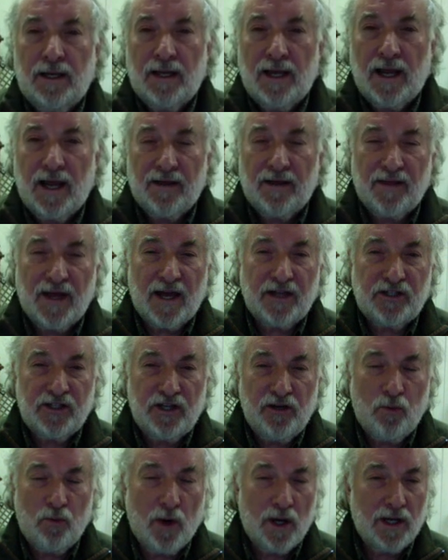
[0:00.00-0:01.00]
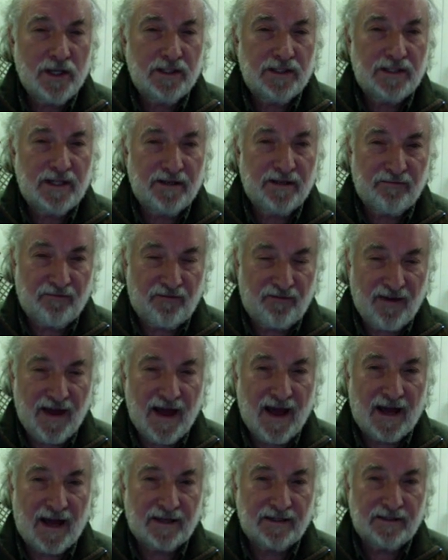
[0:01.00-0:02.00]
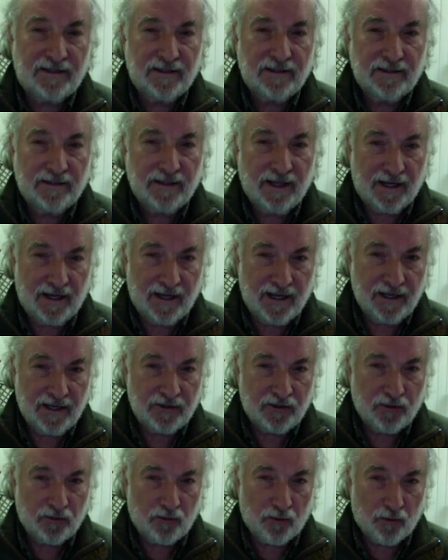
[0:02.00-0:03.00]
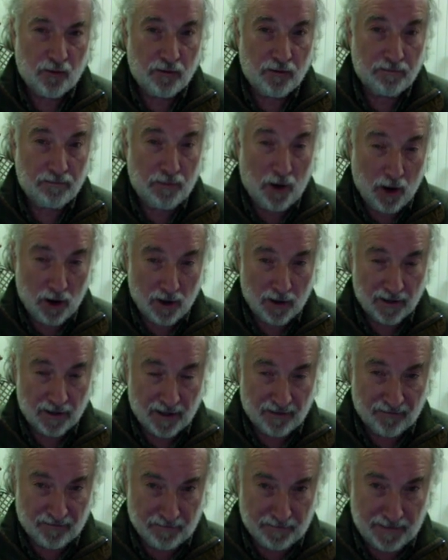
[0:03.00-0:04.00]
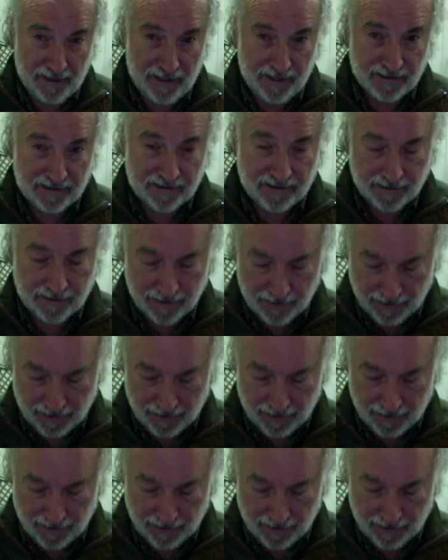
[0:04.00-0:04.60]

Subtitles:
and that she was, in fact, an integral part of the beast.